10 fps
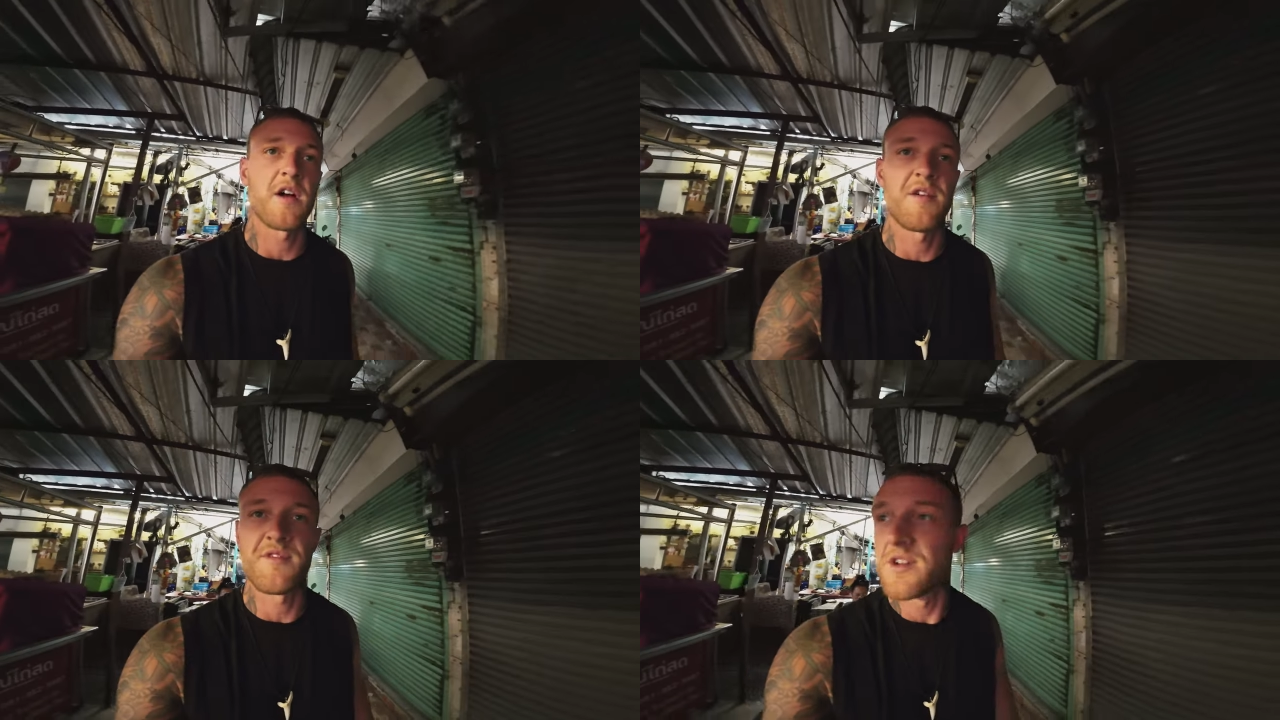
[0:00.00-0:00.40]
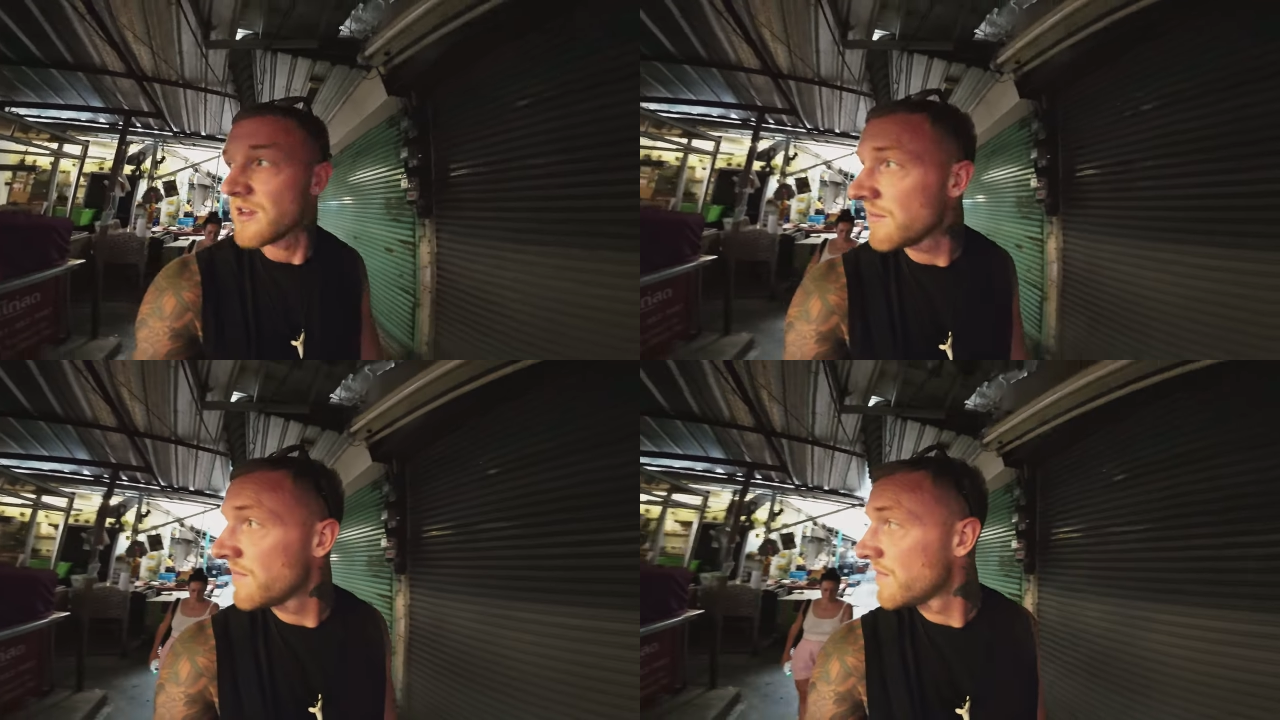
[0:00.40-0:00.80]
can't find
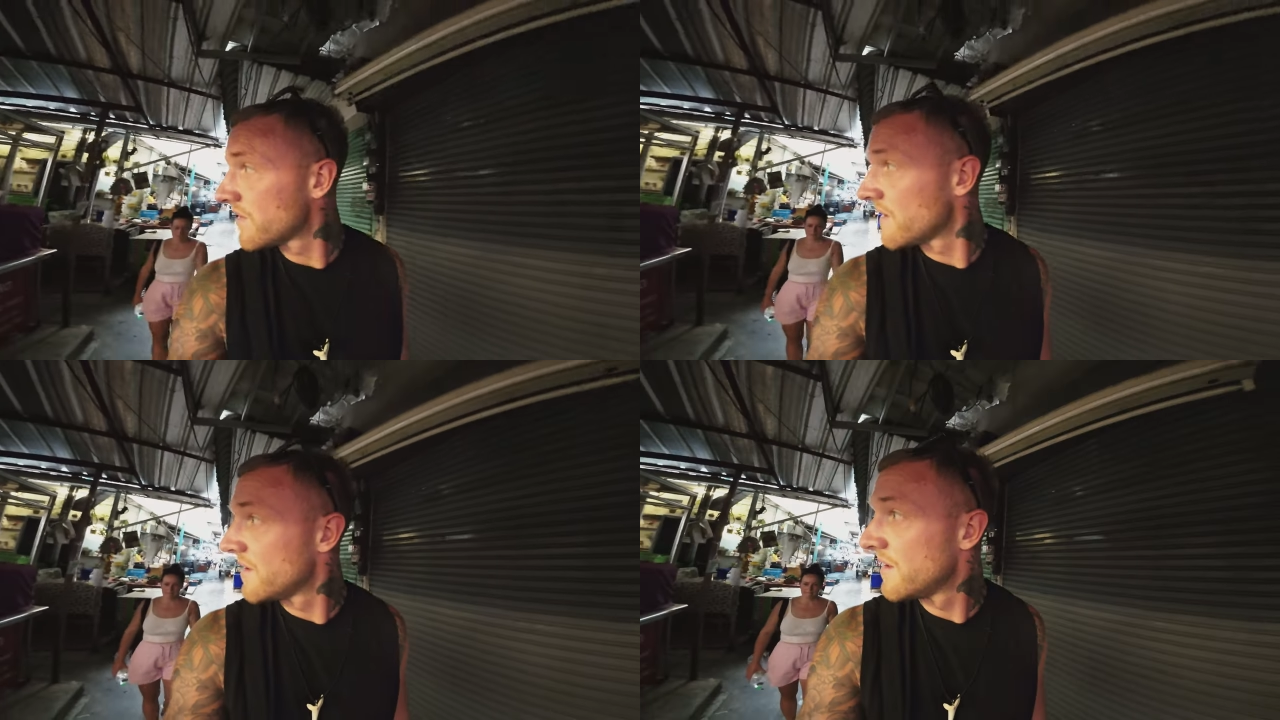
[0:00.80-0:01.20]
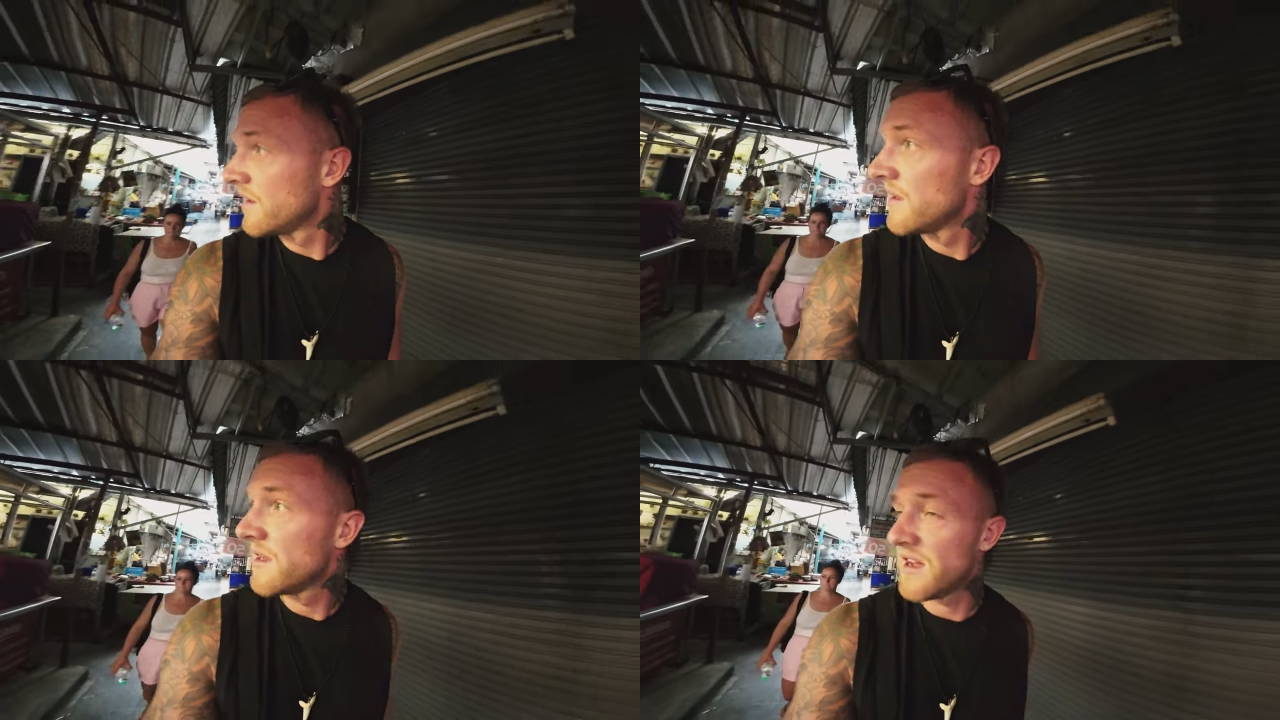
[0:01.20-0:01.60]
it.
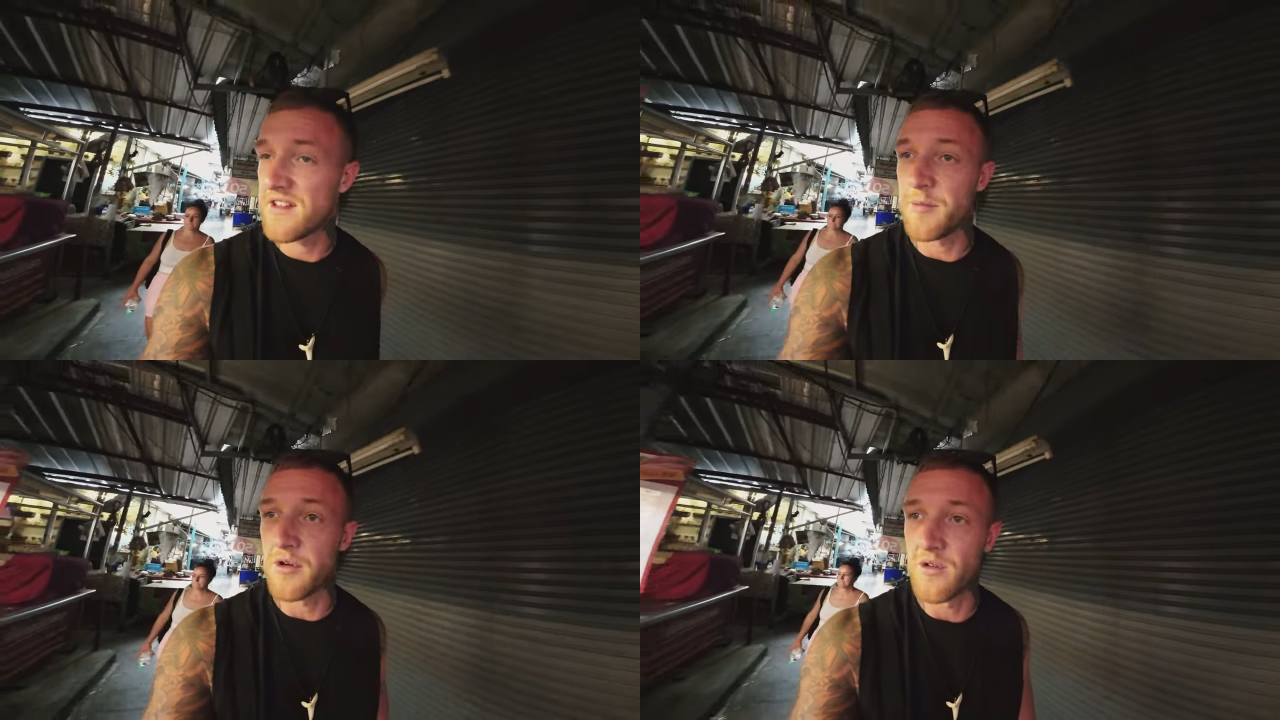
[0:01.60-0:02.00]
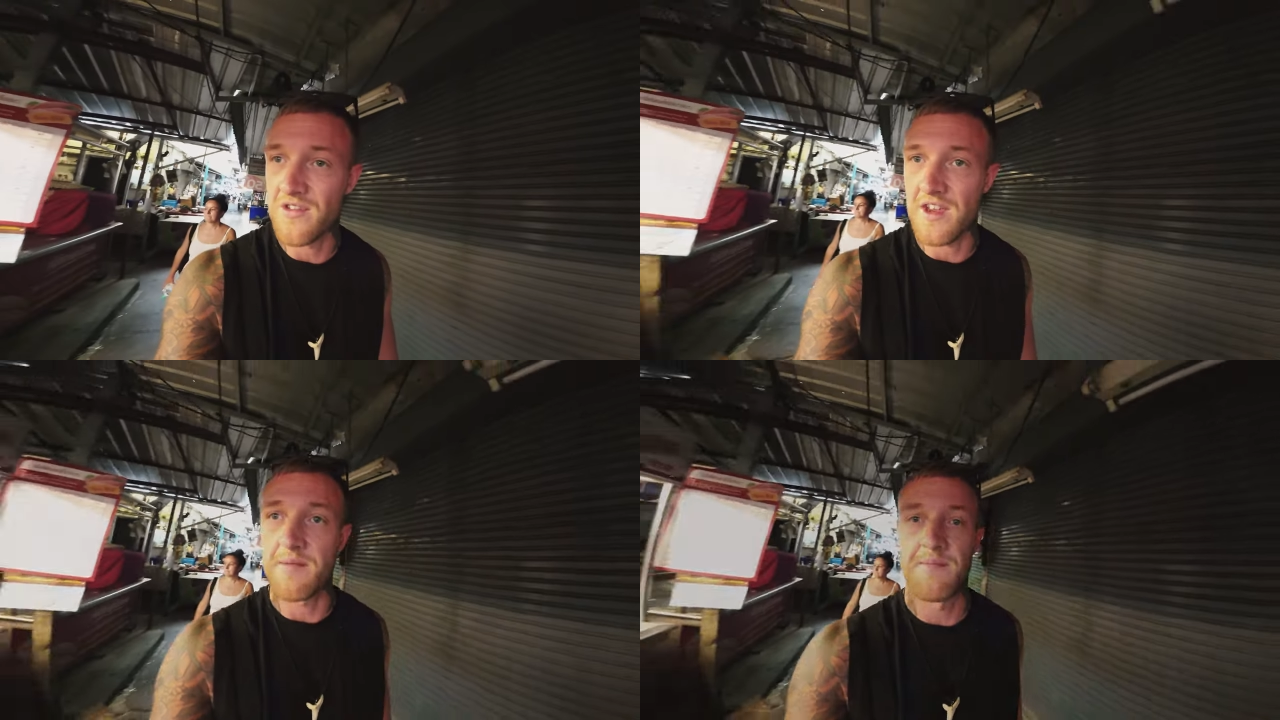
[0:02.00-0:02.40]
How typical is
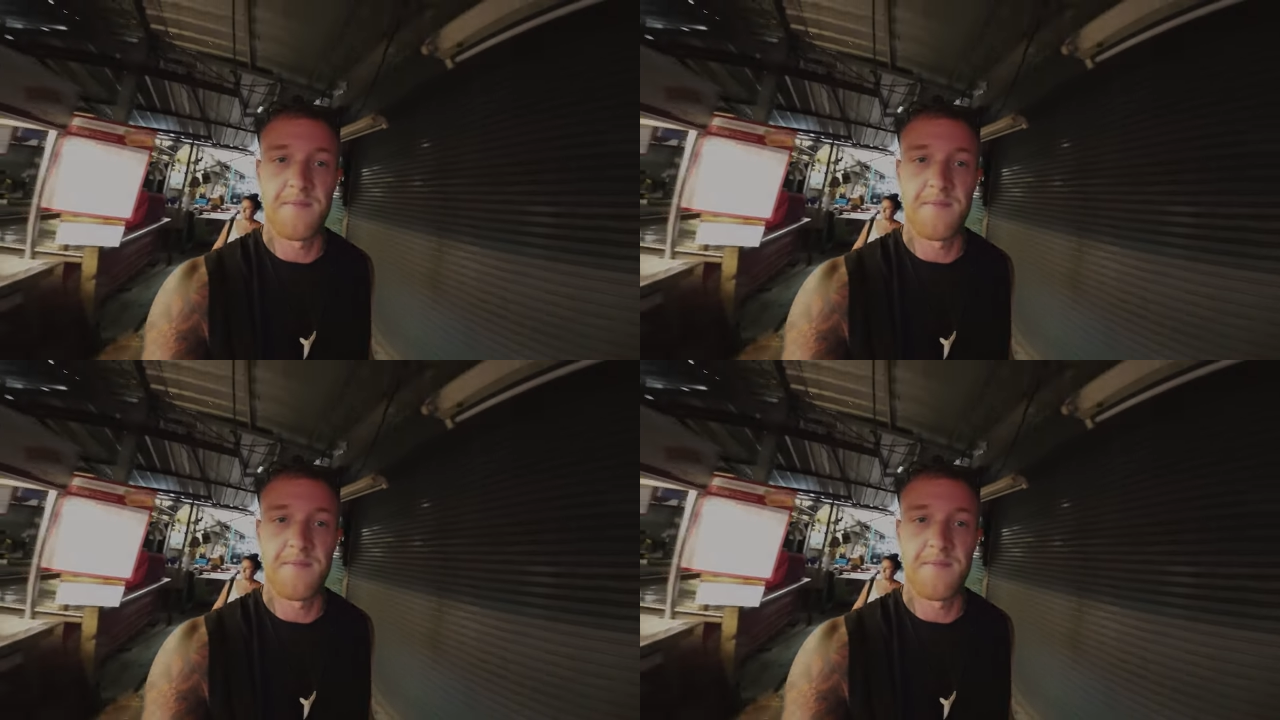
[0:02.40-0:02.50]
that?